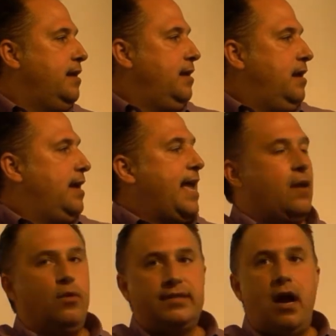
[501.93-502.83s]

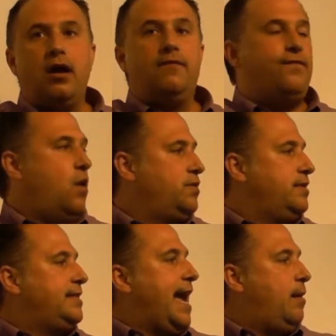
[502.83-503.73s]
Again, we'll target phones
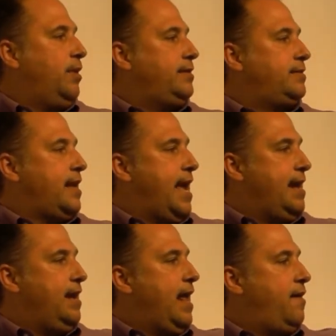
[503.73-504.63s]
and tablets,
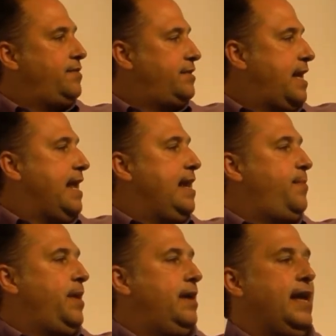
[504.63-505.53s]
and it has
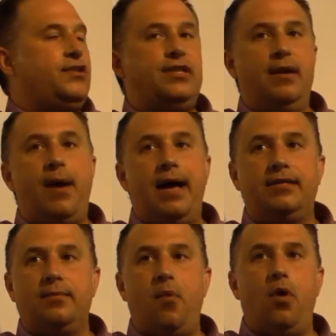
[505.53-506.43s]
1080p and HDMI
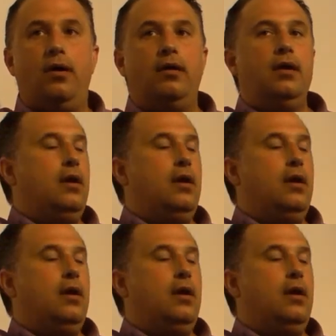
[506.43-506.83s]
support.